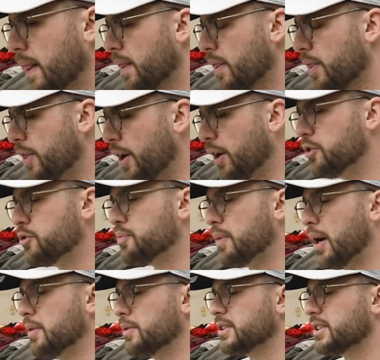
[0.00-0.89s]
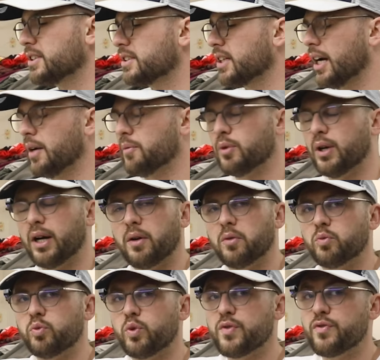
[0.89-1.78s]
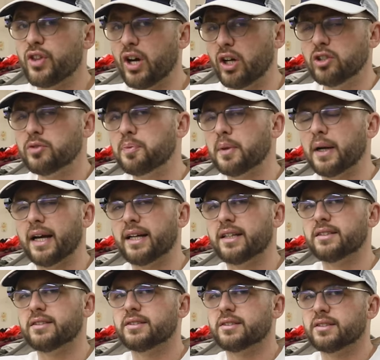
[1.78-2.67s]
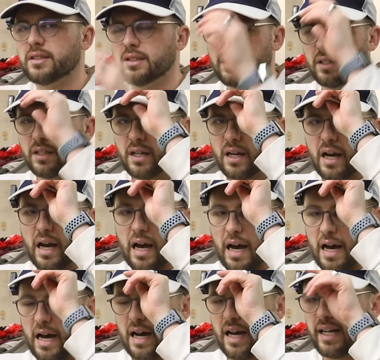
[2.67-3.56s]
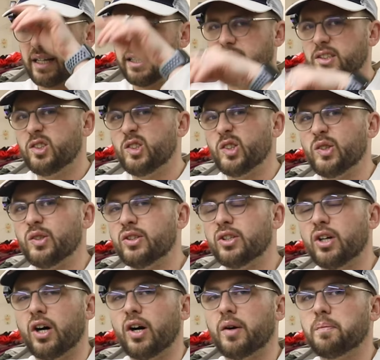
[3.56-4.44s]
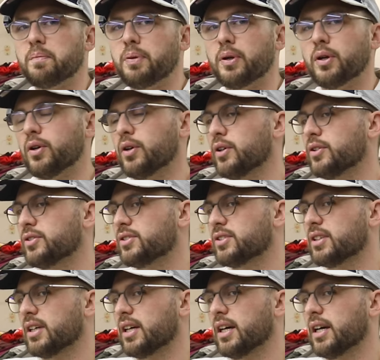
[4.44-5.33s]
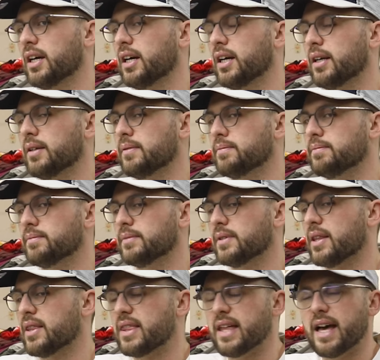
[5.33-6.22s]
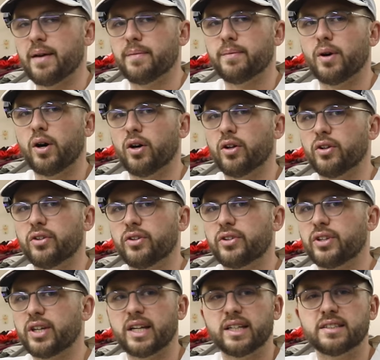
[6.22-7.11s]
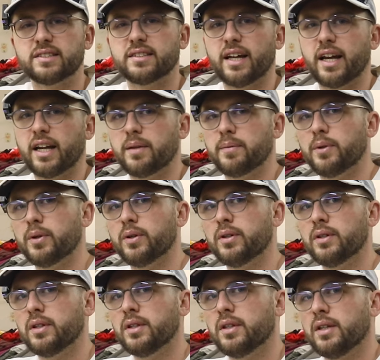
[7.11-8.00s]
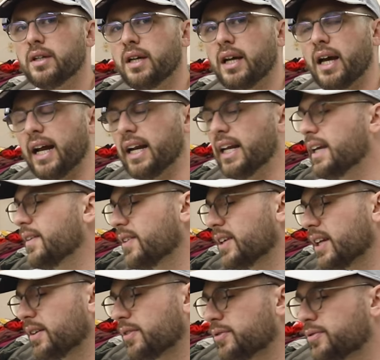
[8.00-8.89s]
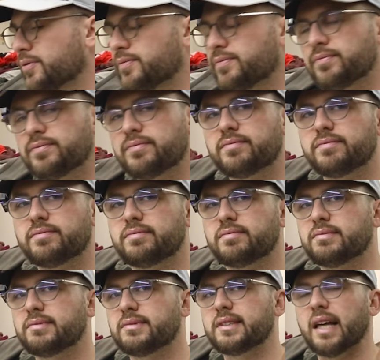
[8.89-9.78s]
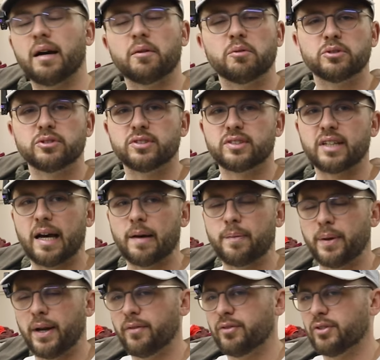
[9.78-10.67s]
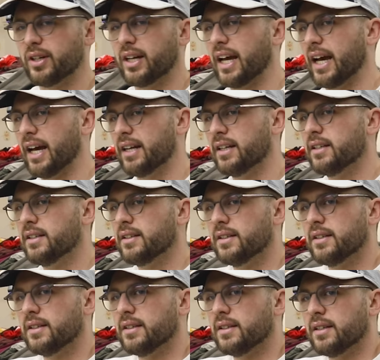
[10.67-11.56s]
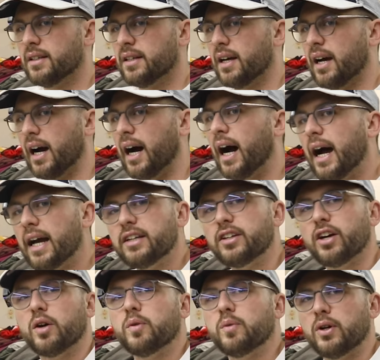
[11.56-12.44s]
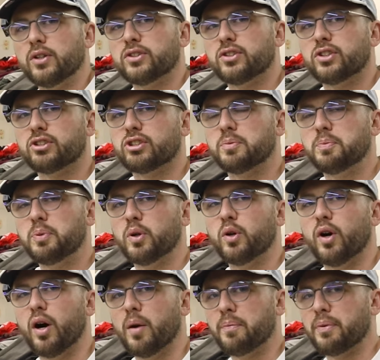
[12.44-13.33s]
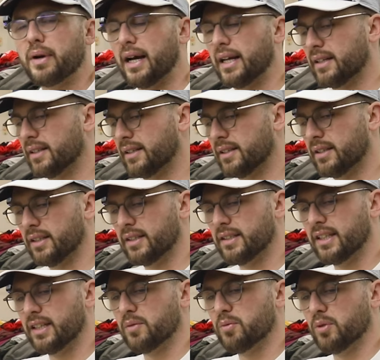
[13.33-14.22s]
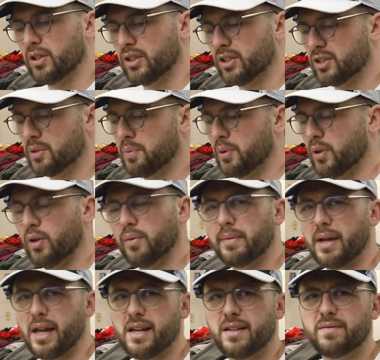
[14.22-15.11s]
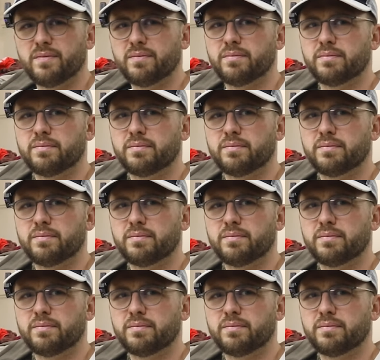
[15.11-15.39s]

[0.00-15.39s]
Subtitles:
those moments in time where, with those brands, I do not put them on the internet anymore. And even if that wasn't to happen ever again, I don't want to support a brand that didn't want to support me